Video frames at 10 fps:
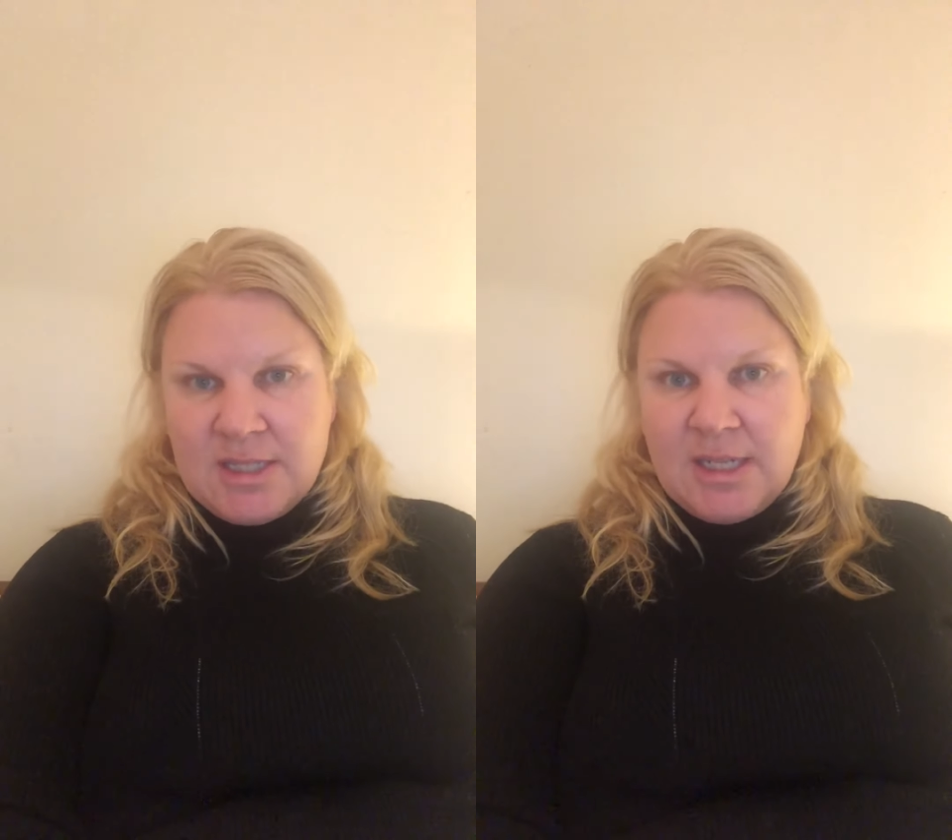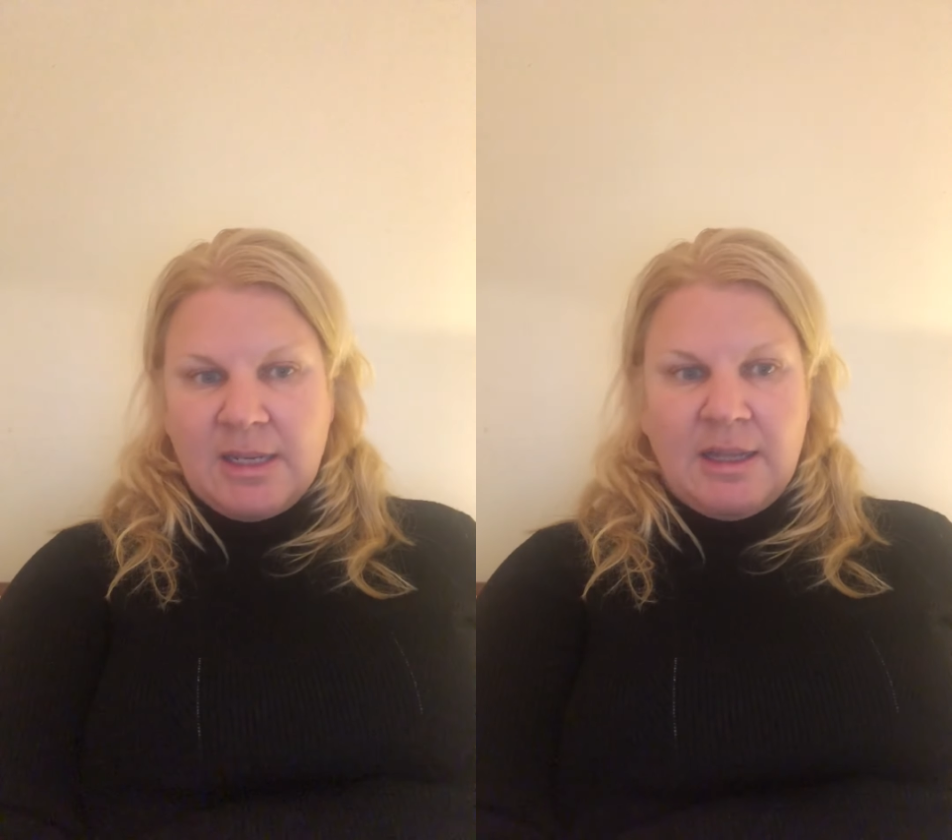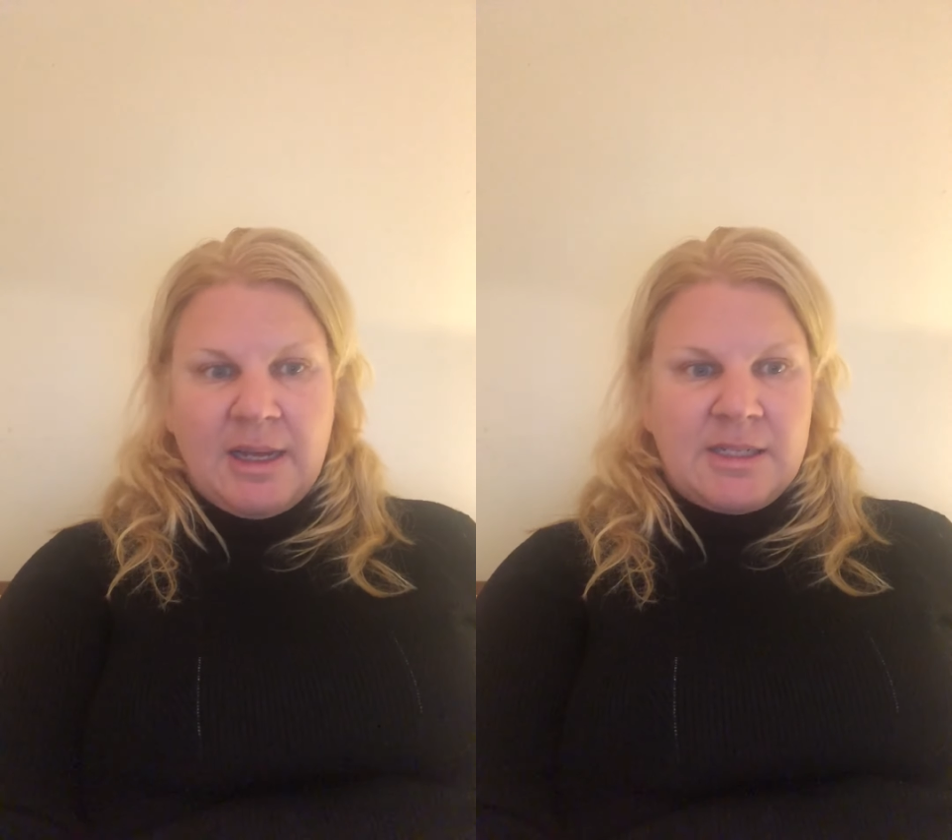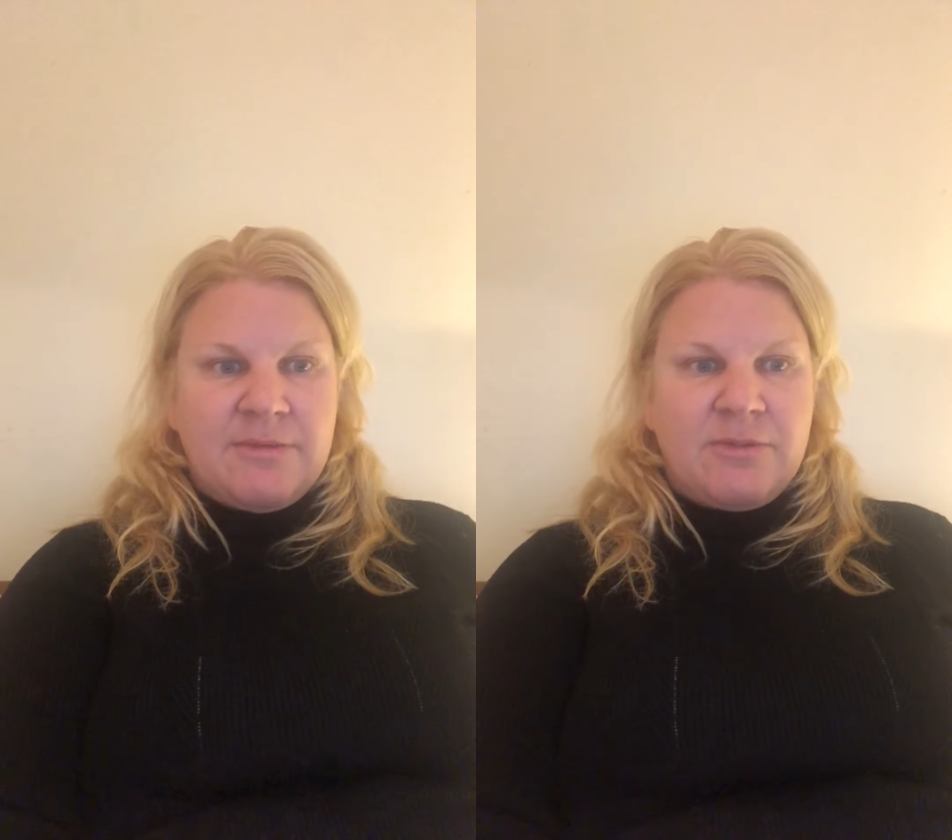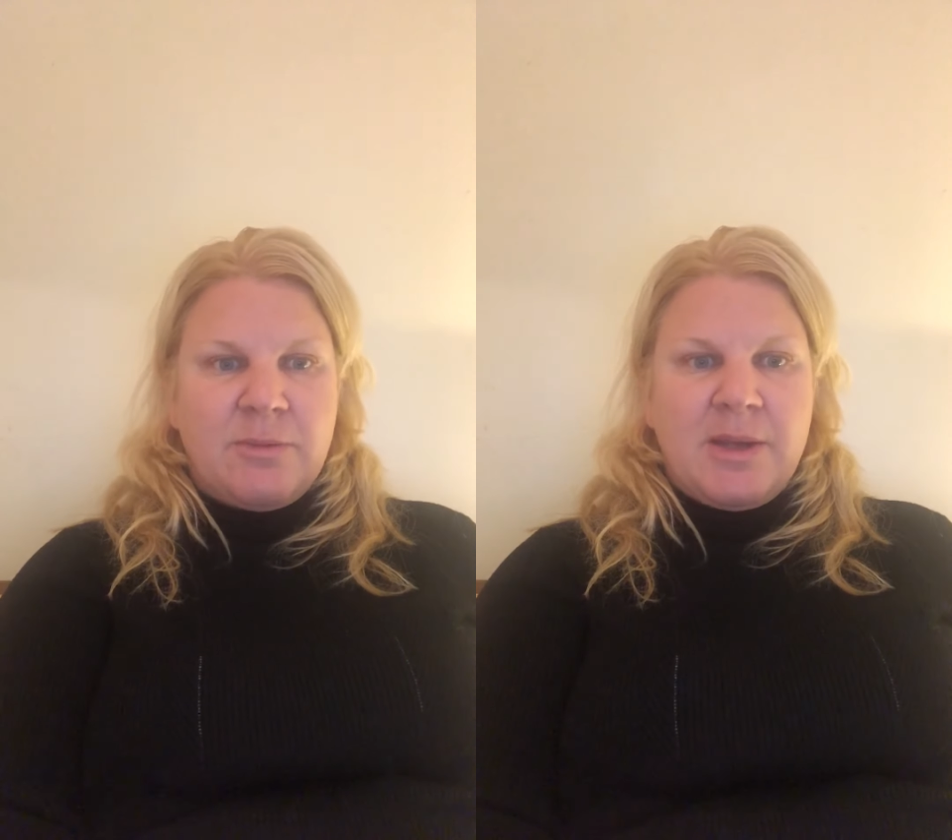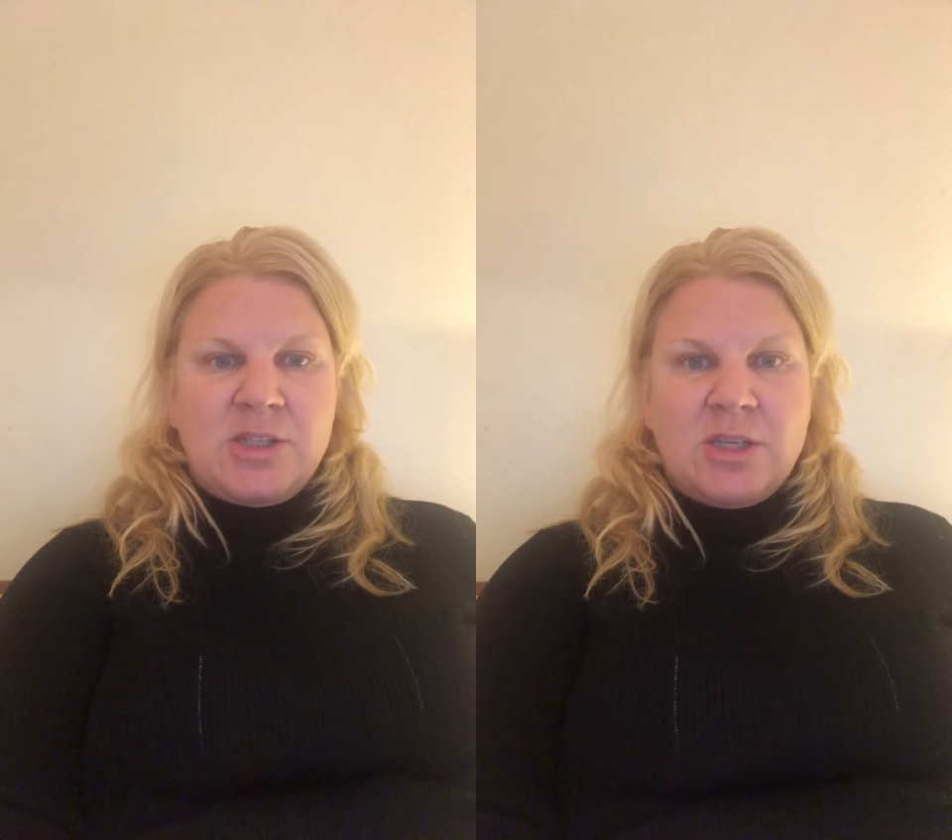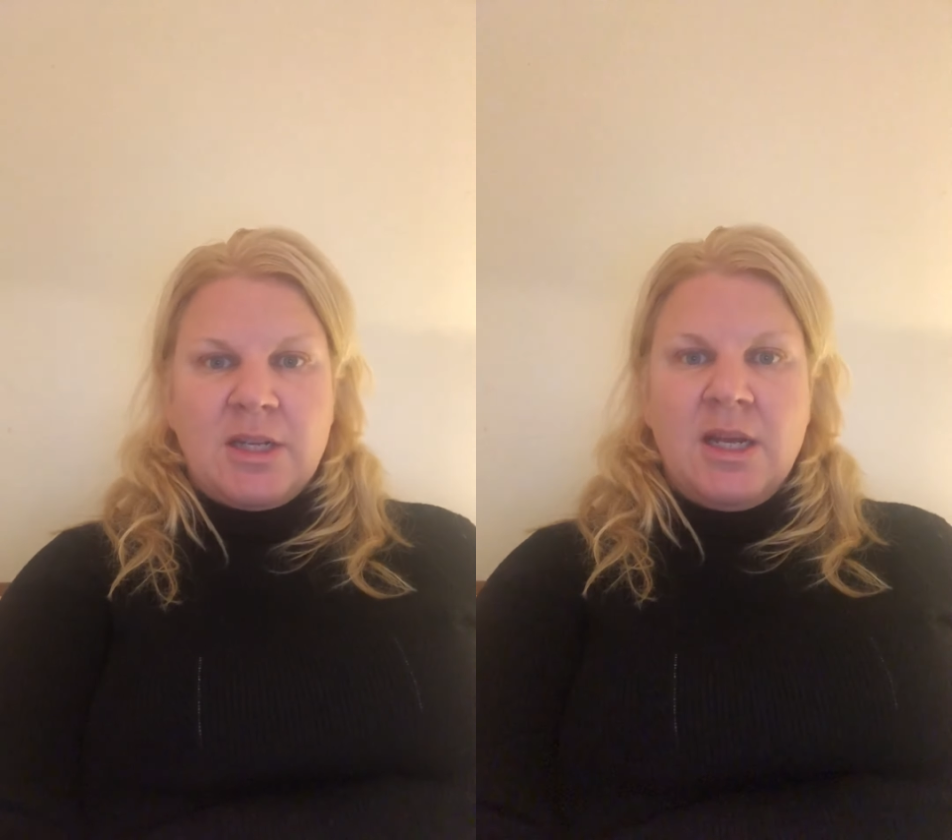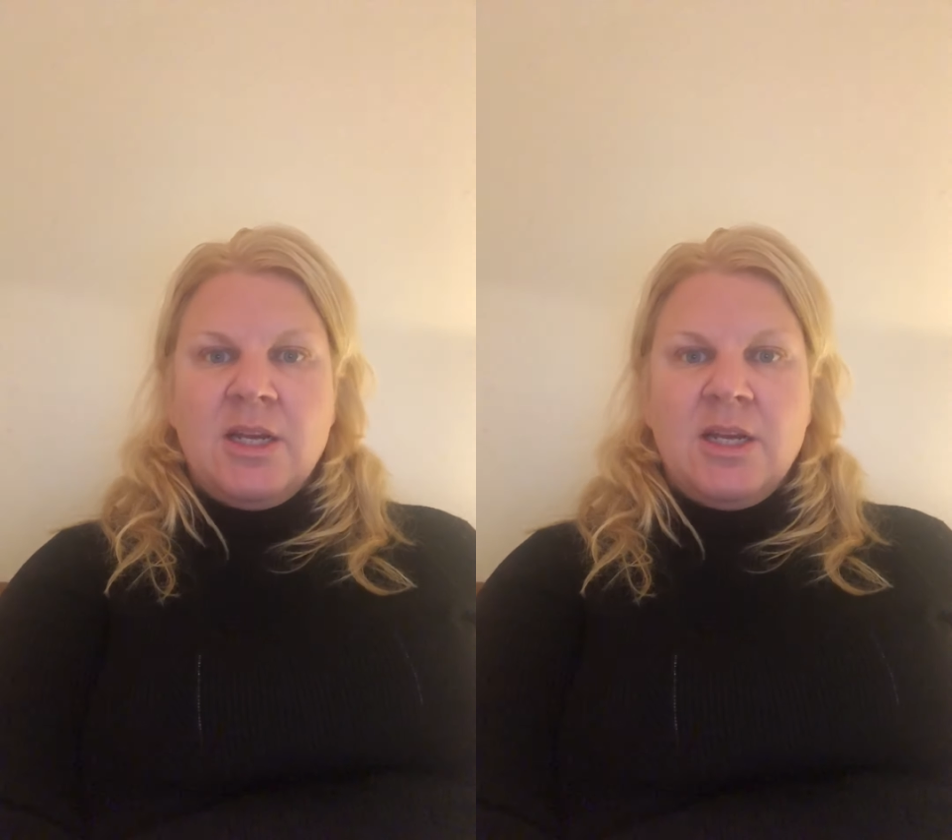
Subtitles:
to collect information.